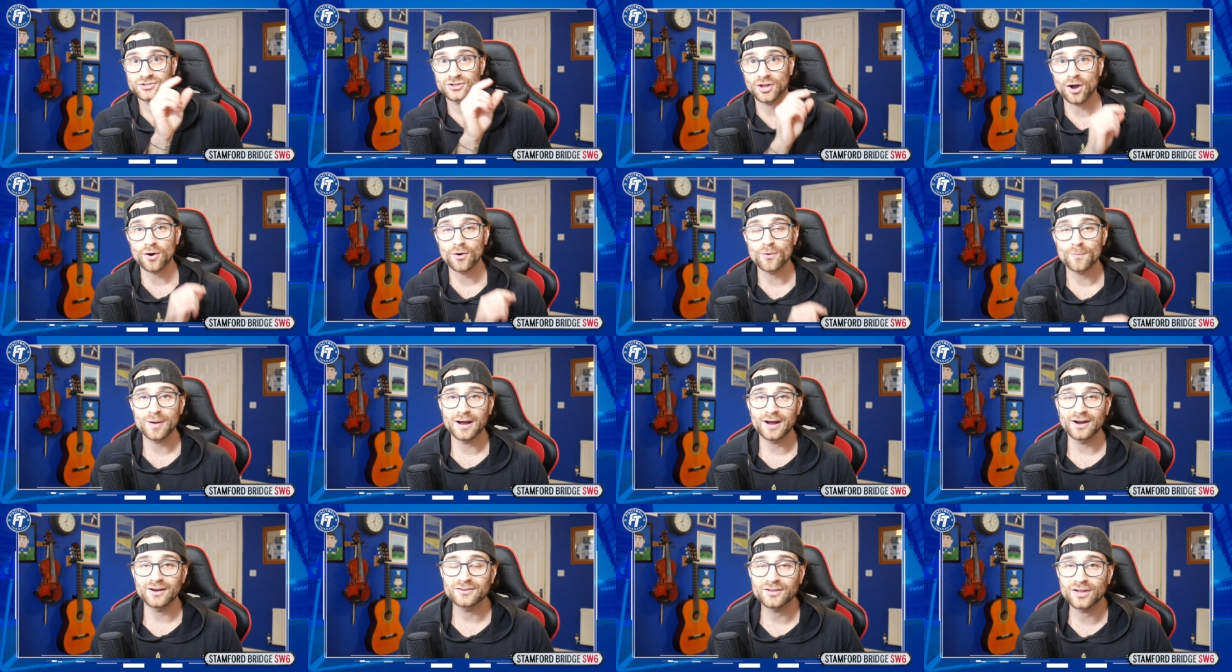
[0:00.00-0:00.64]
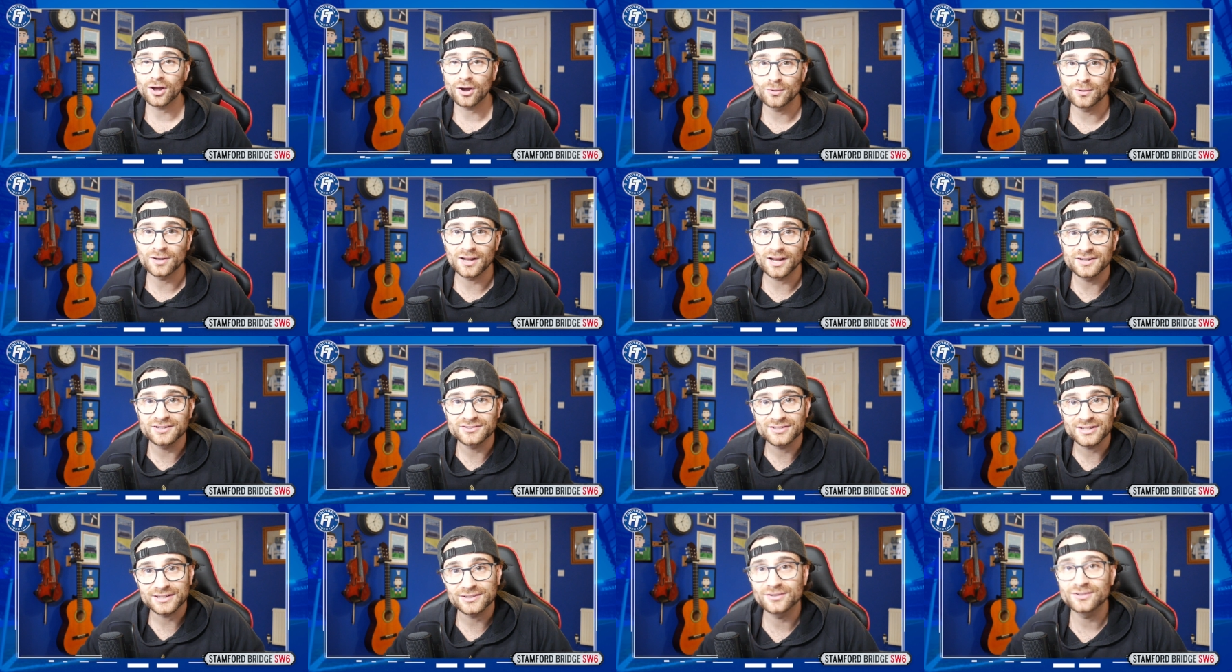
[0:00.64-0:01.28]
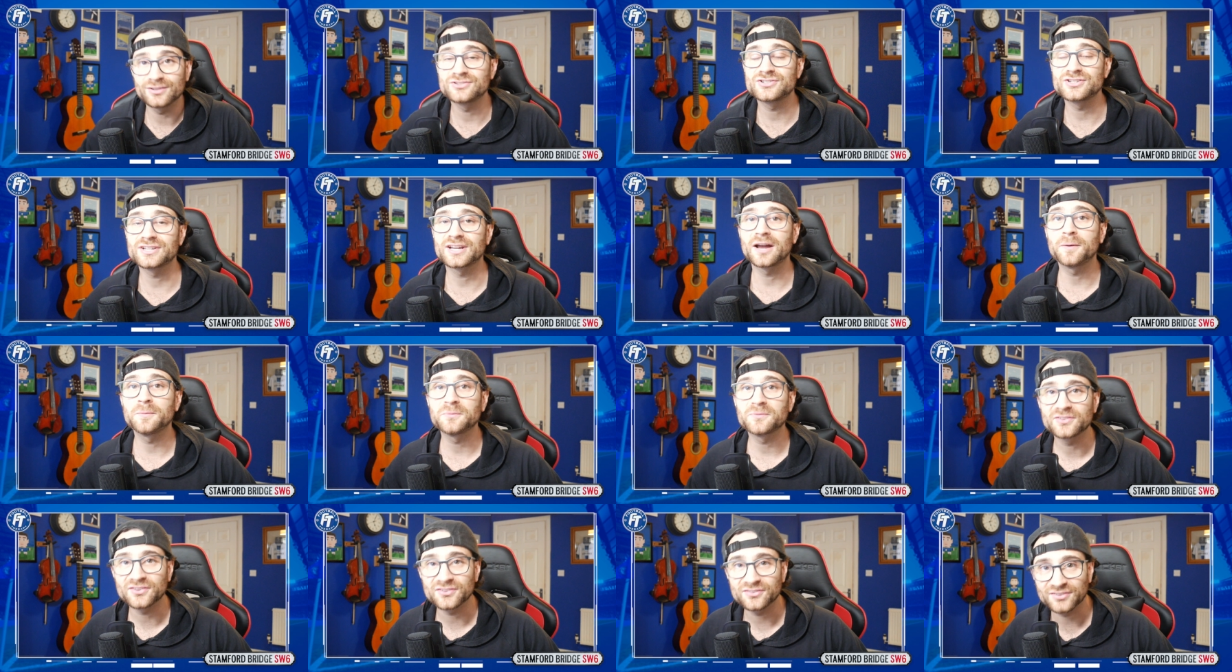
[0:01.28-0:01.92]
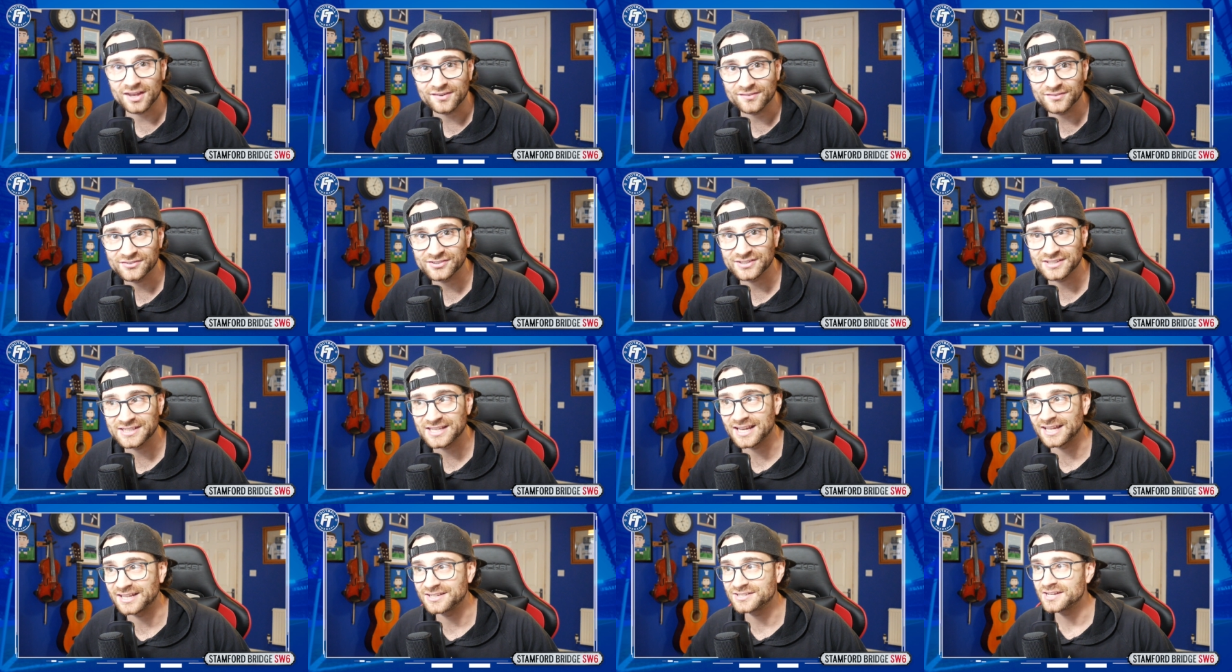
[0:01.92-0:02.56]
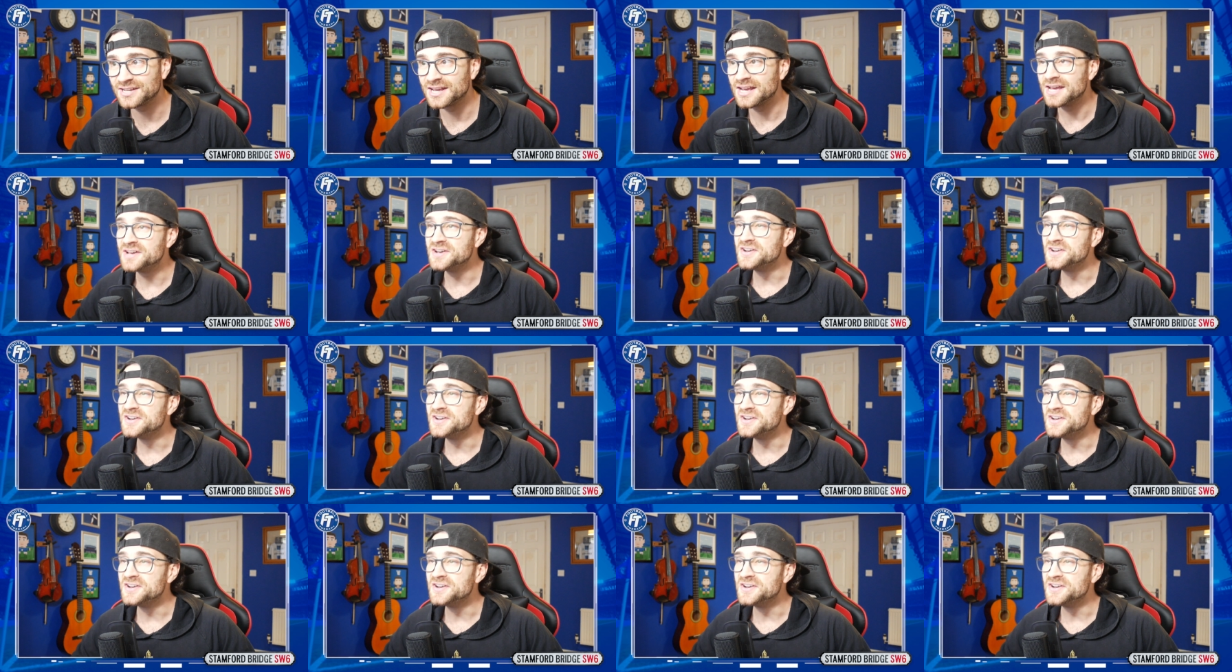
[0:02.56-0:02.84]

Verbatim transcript: Goal line technology comes to save us in the end.